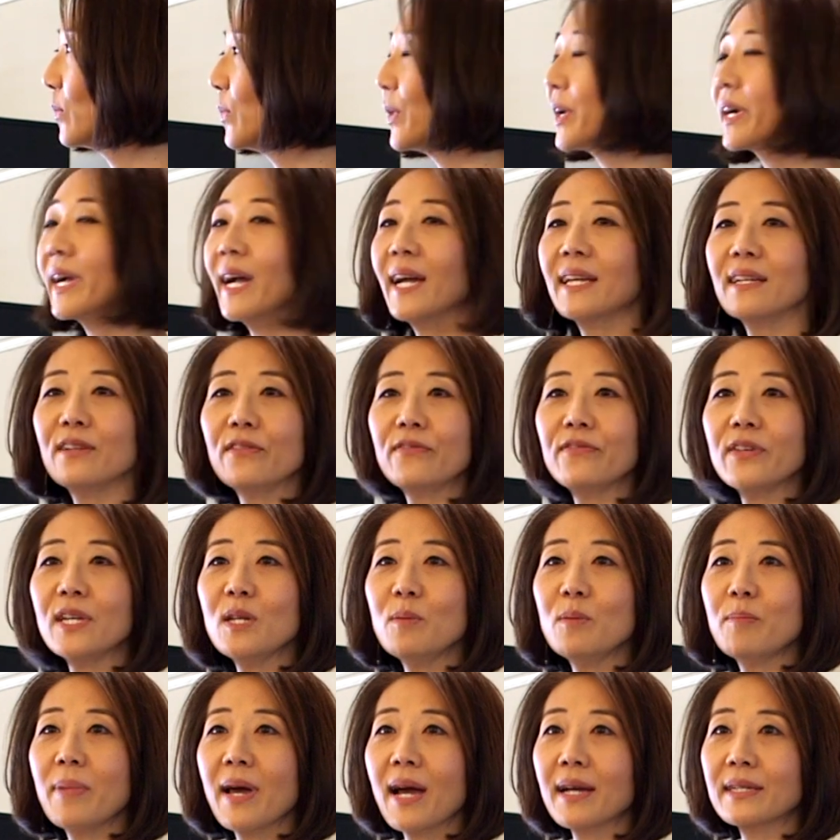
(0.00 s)
what kind of
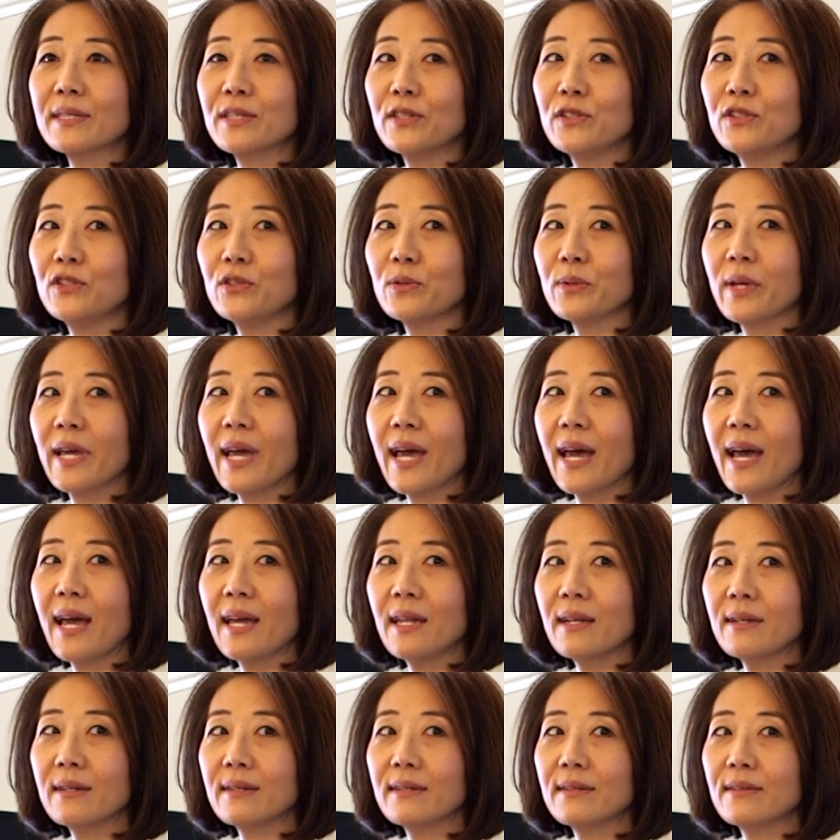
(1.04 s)
feedback did you
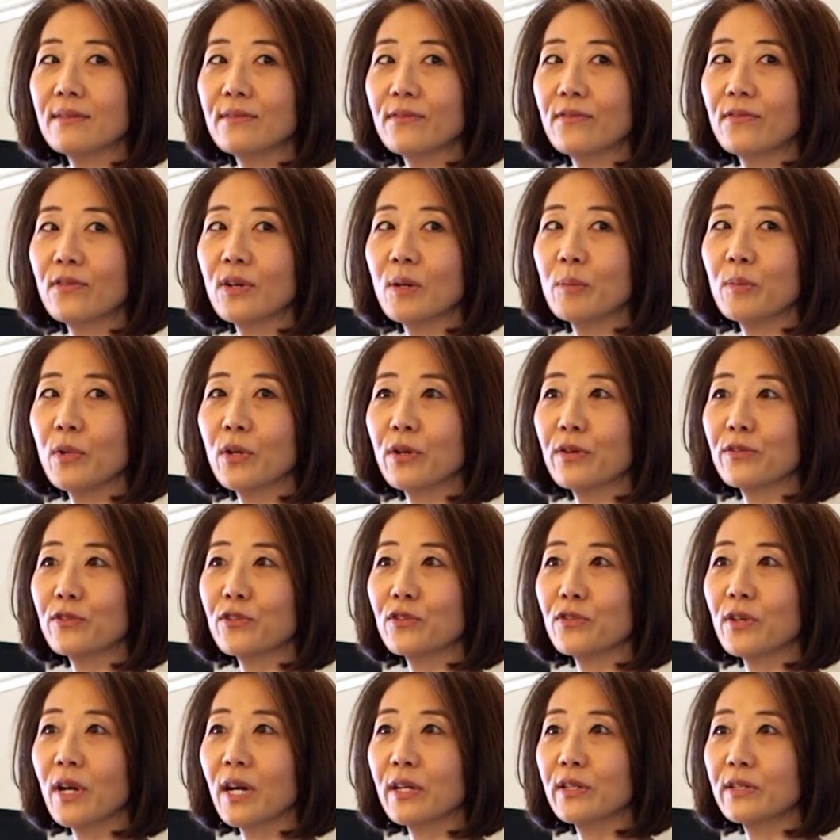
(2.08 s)
get from your
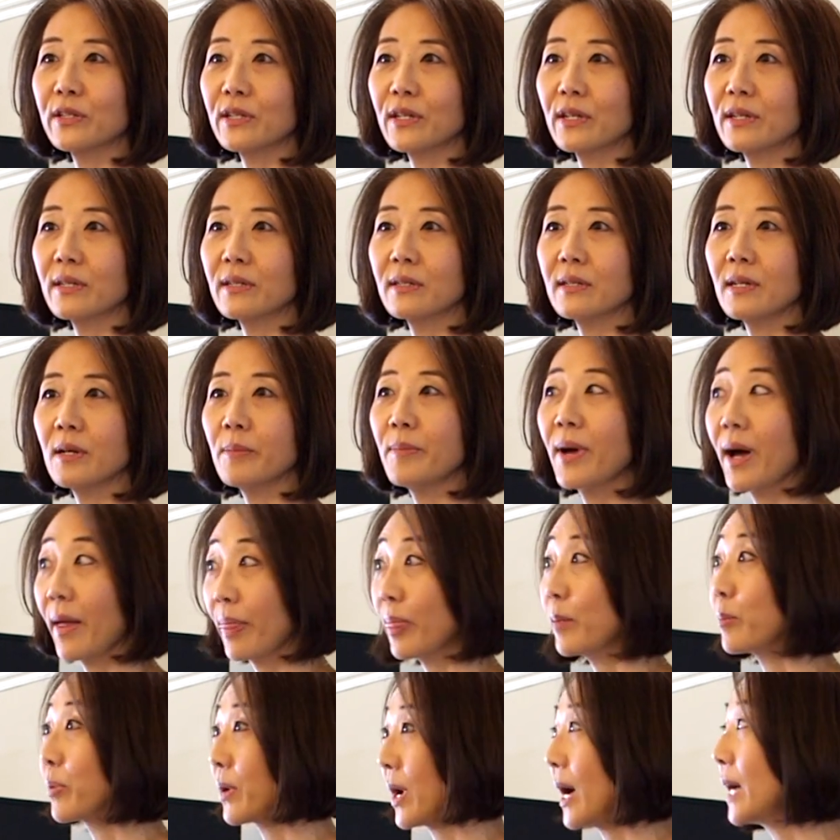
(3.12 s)
instructor
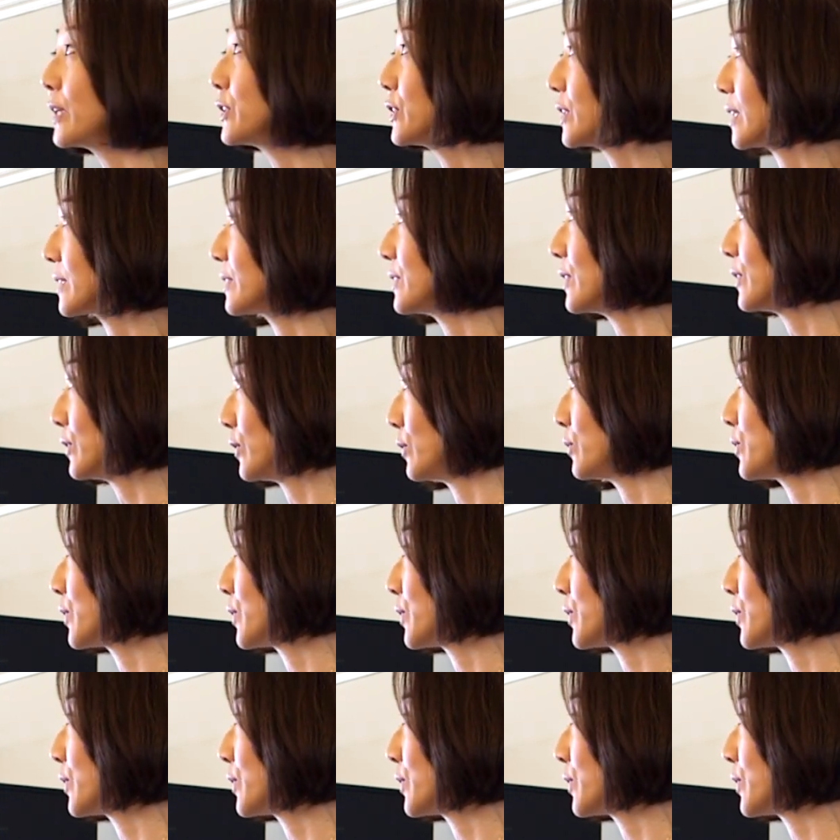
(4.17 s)
about the project that you